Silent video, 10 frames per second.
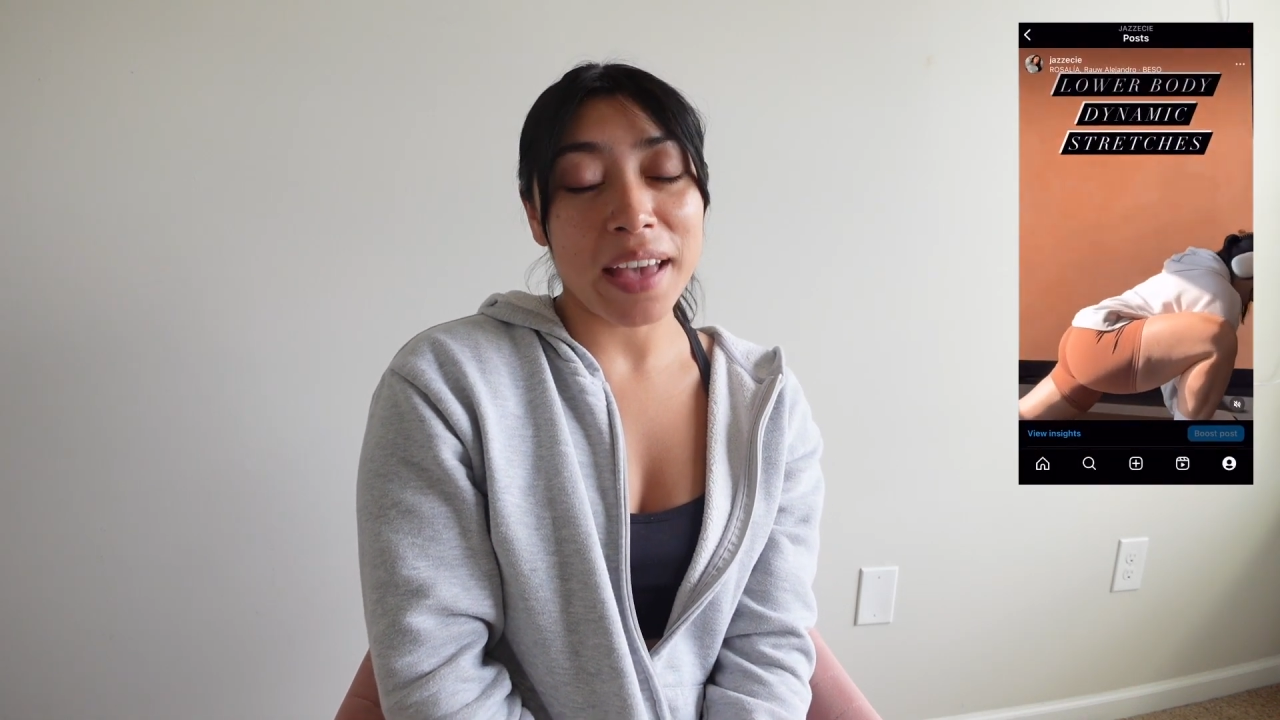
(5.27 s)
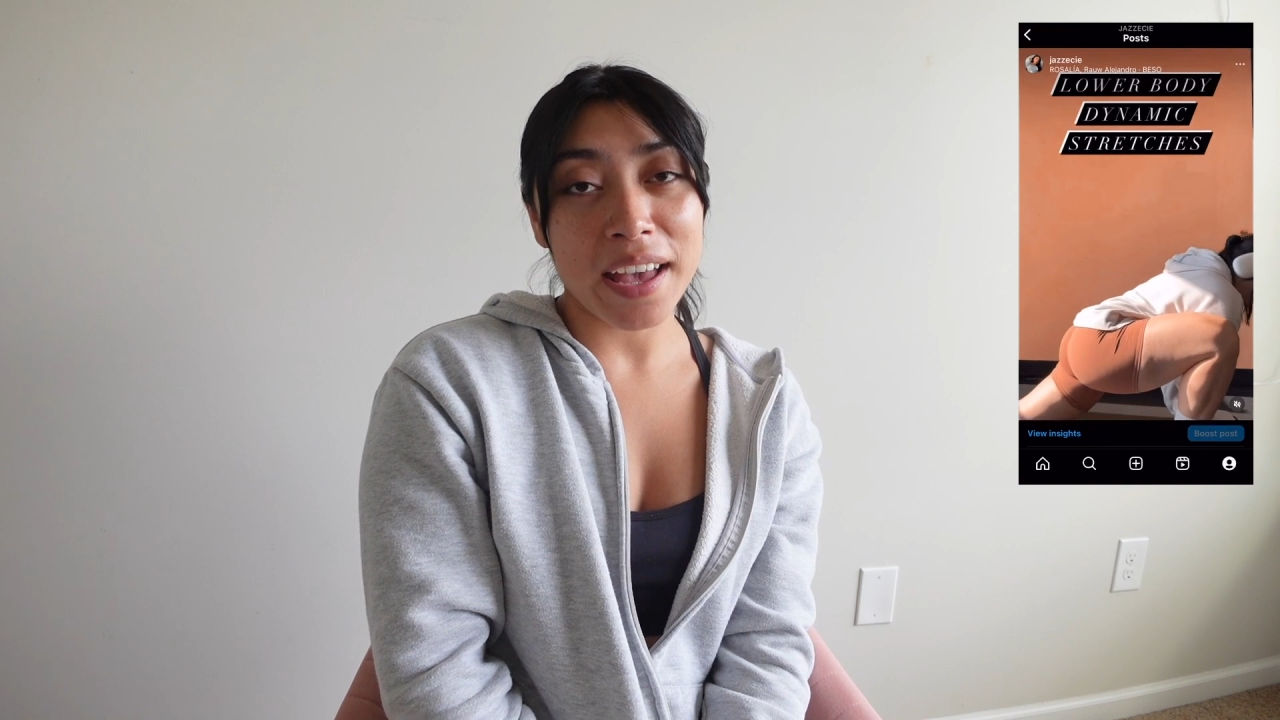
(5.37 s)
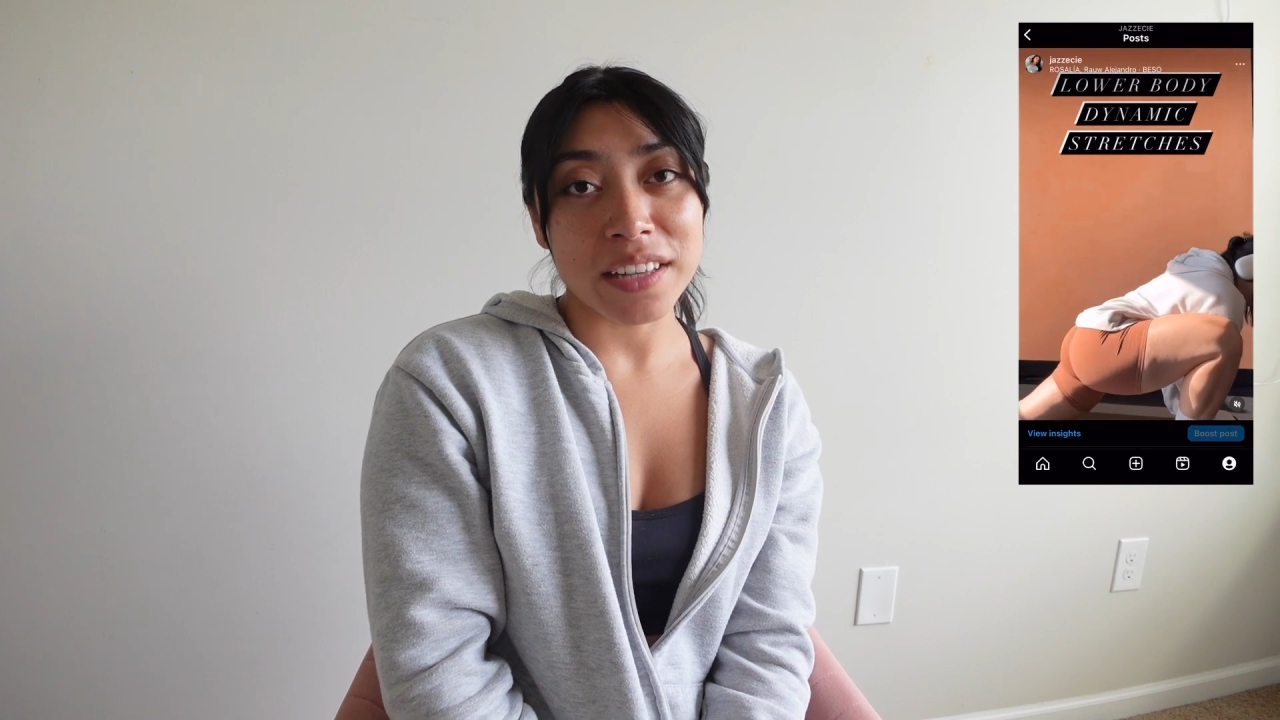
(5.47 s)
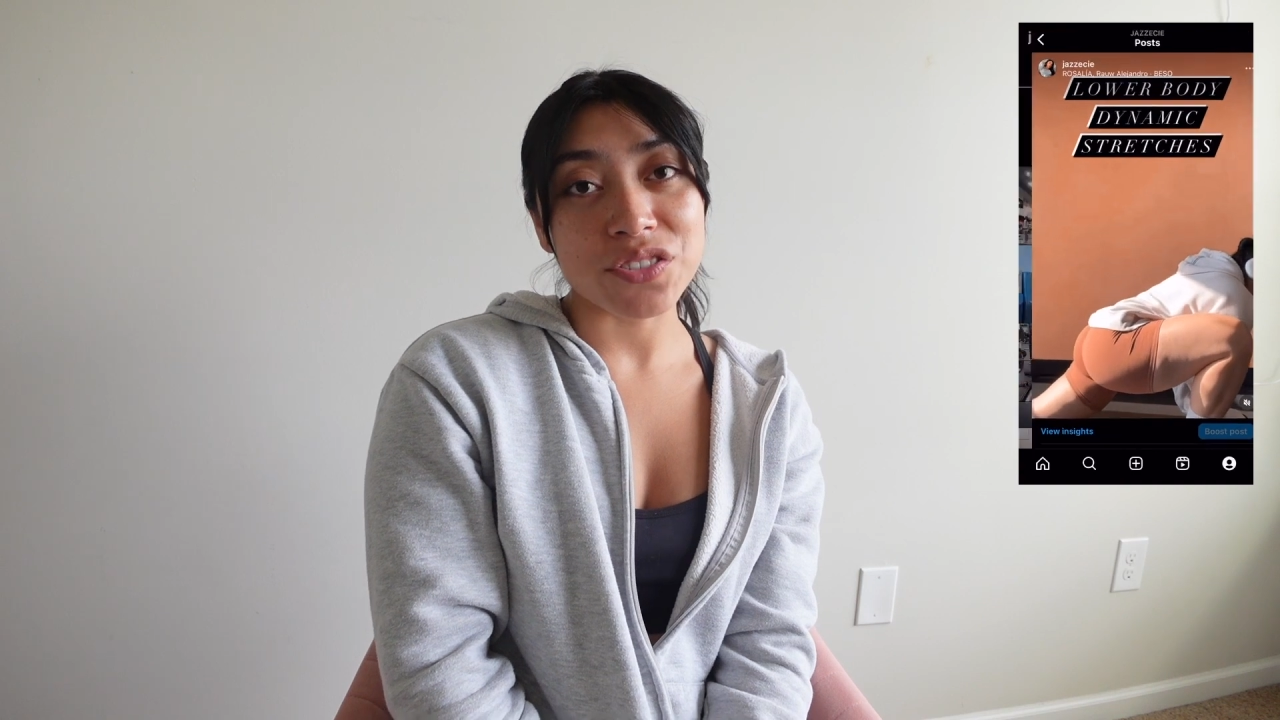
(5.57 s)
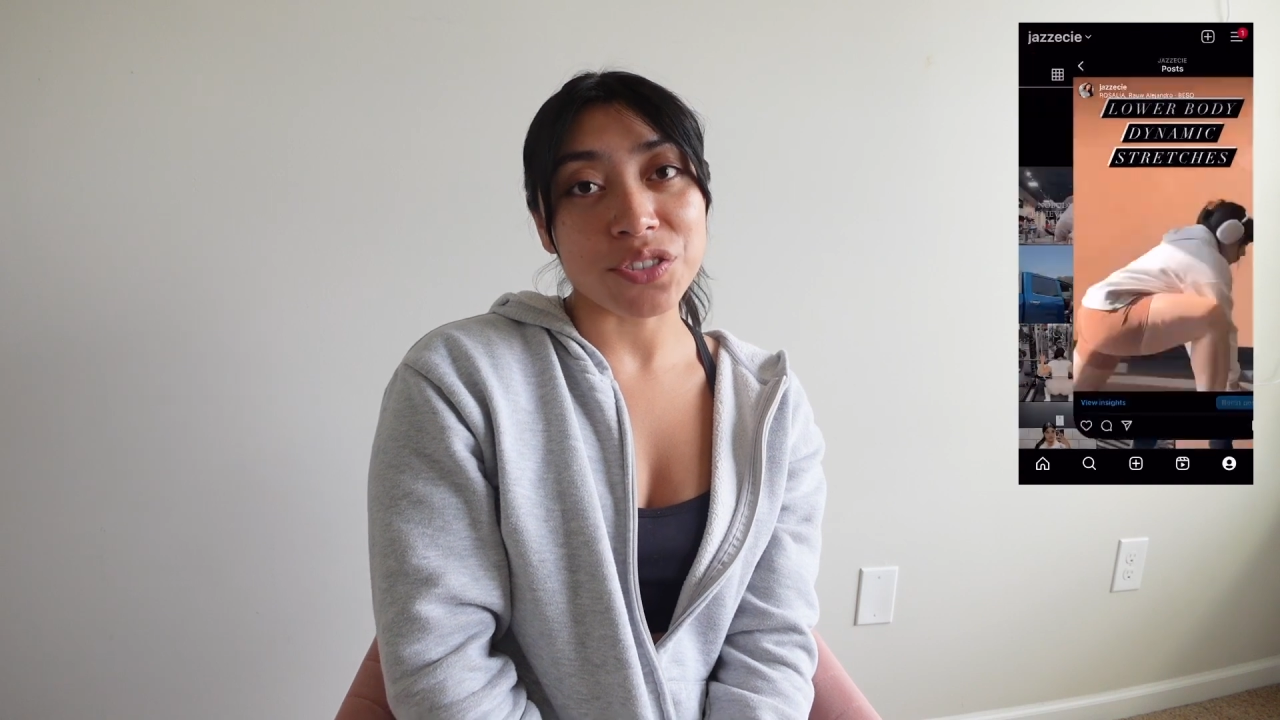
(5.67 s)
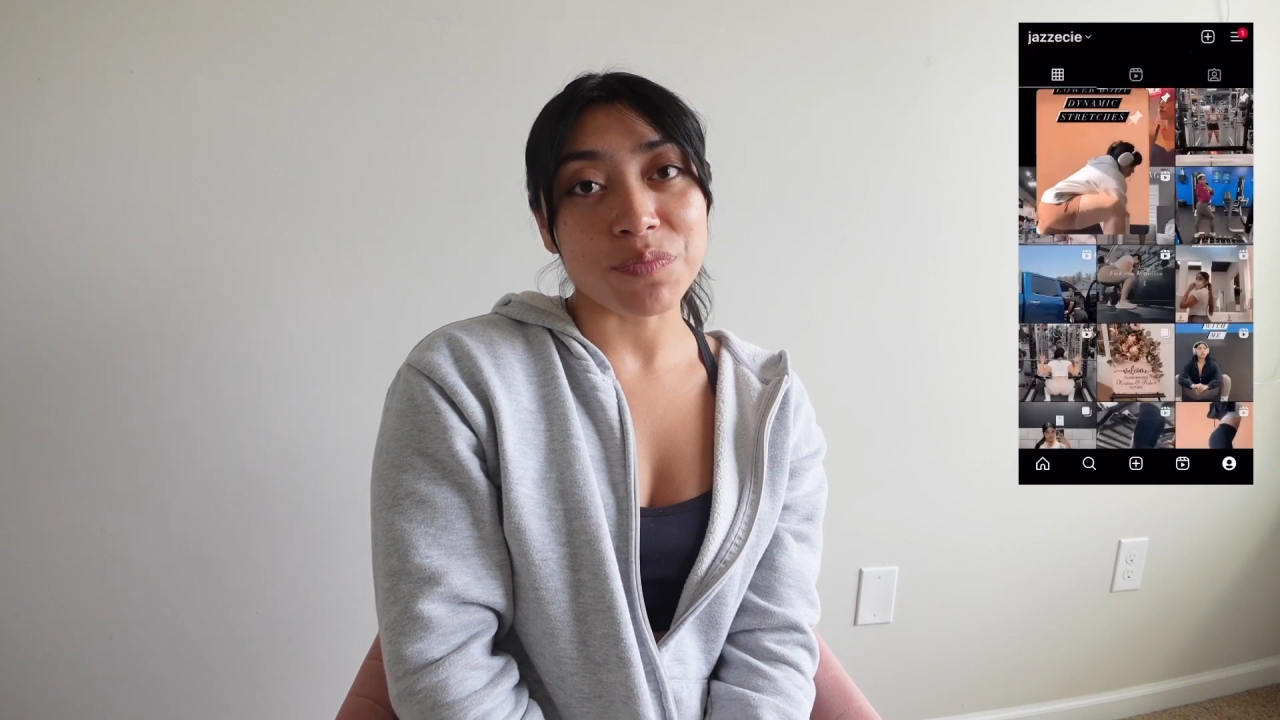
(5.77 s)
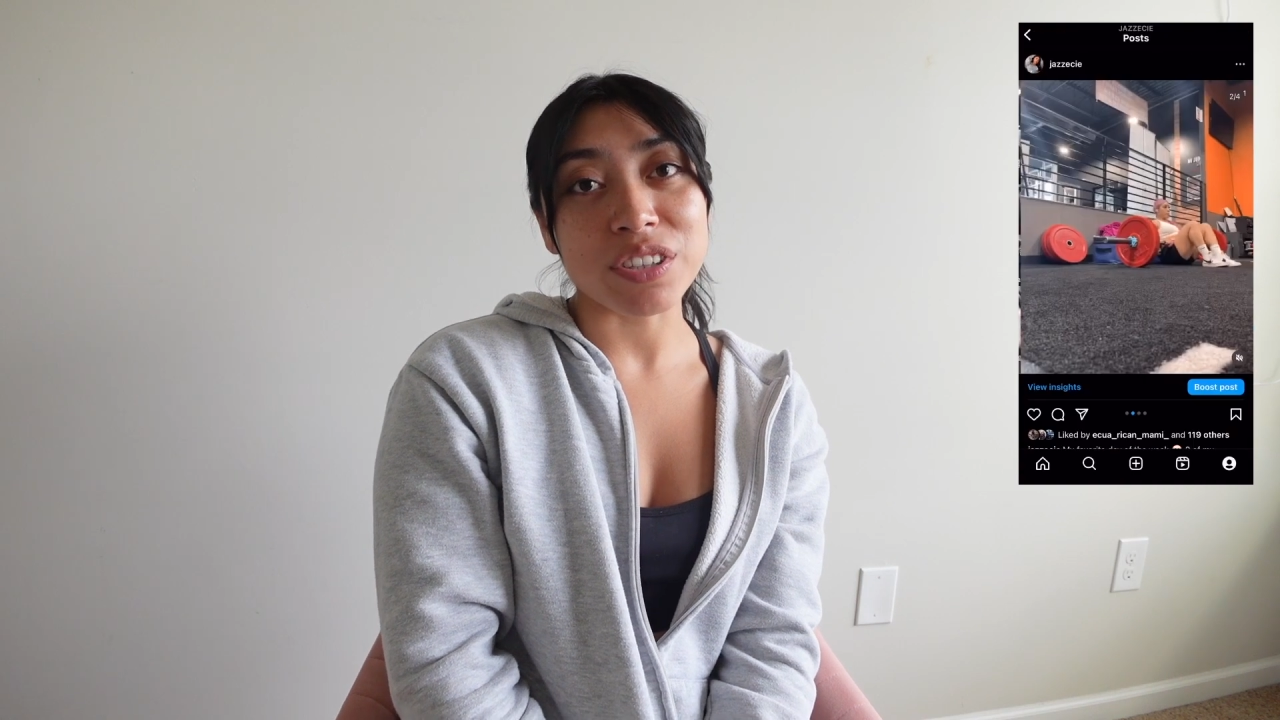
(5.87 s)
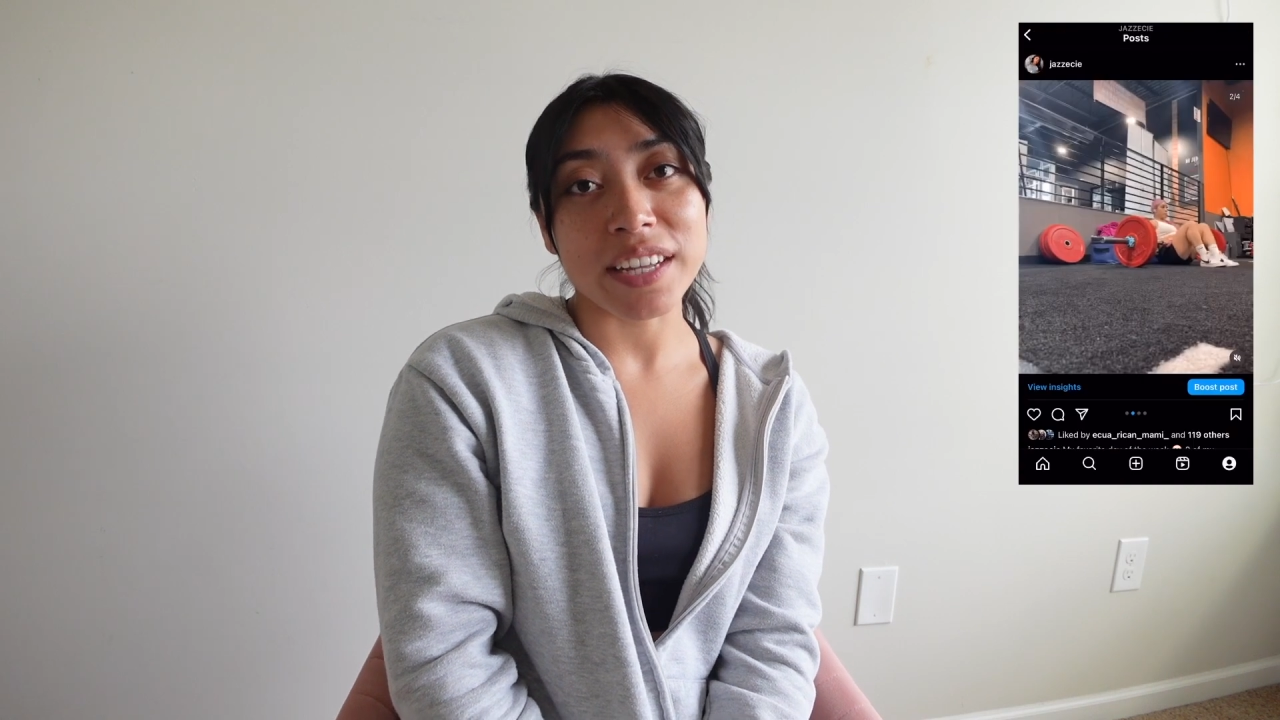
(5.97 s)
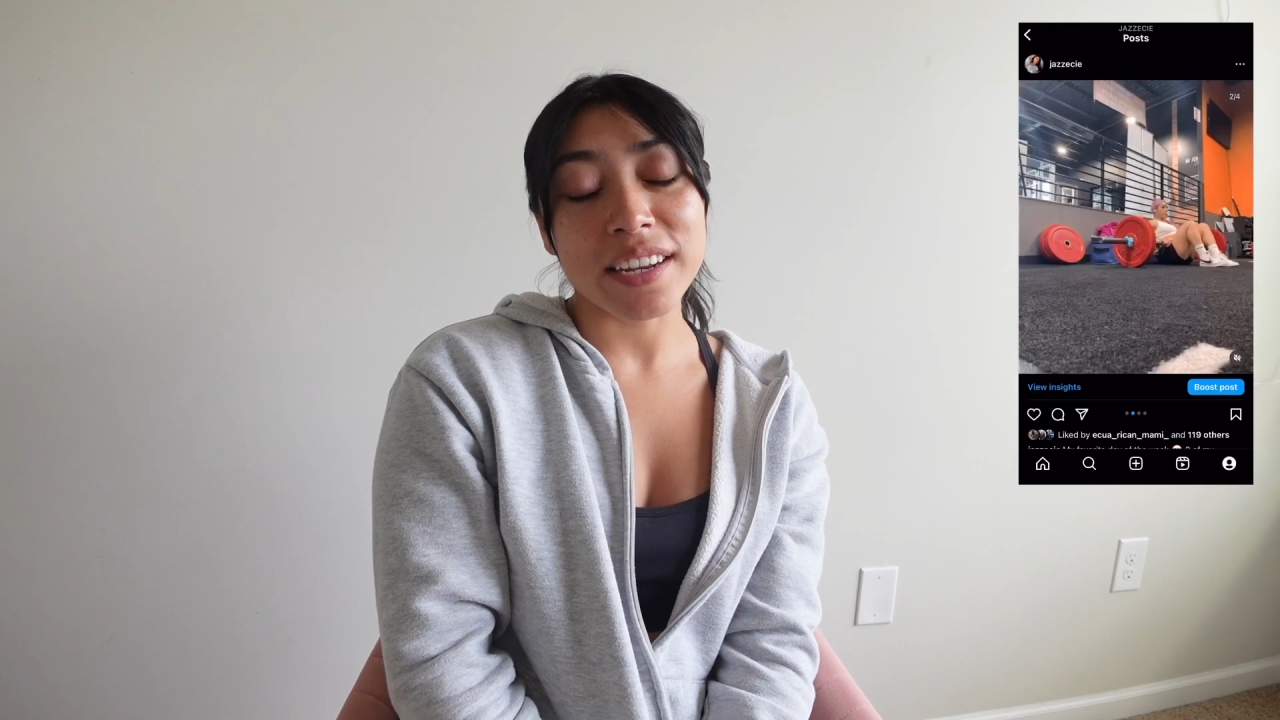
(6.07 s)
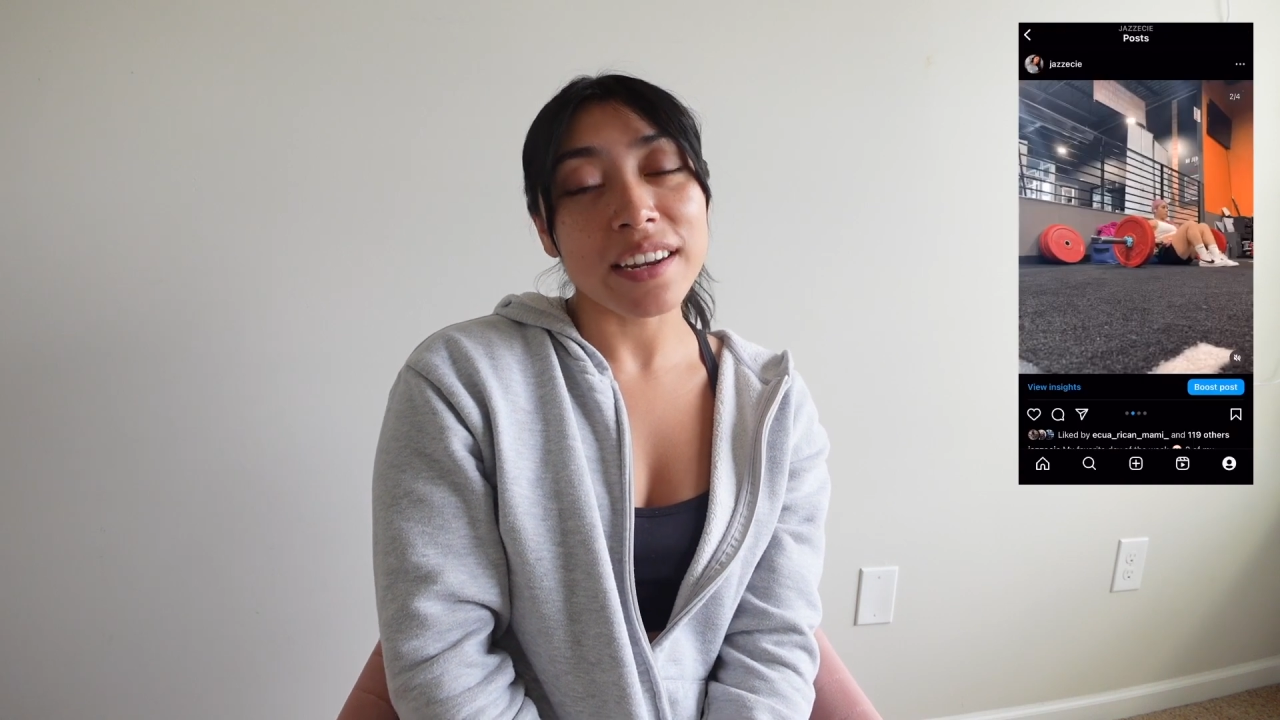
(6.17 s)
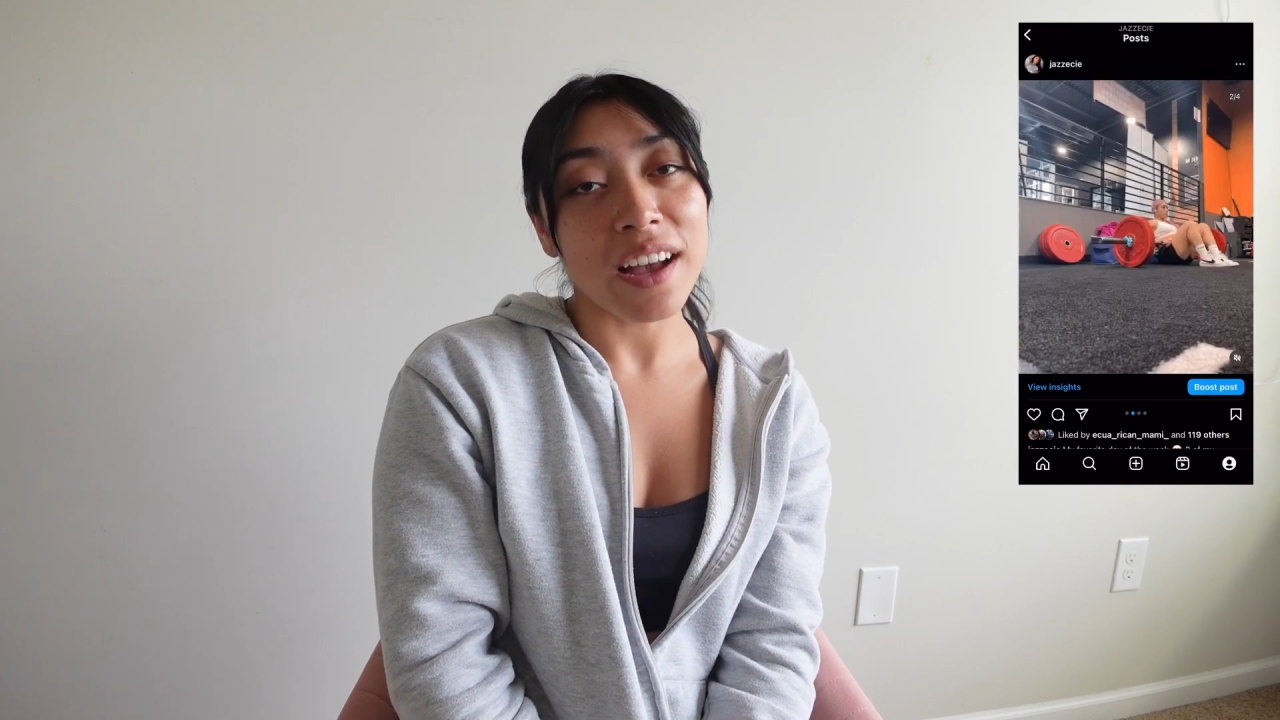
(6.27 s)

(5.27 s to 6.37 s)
and gym related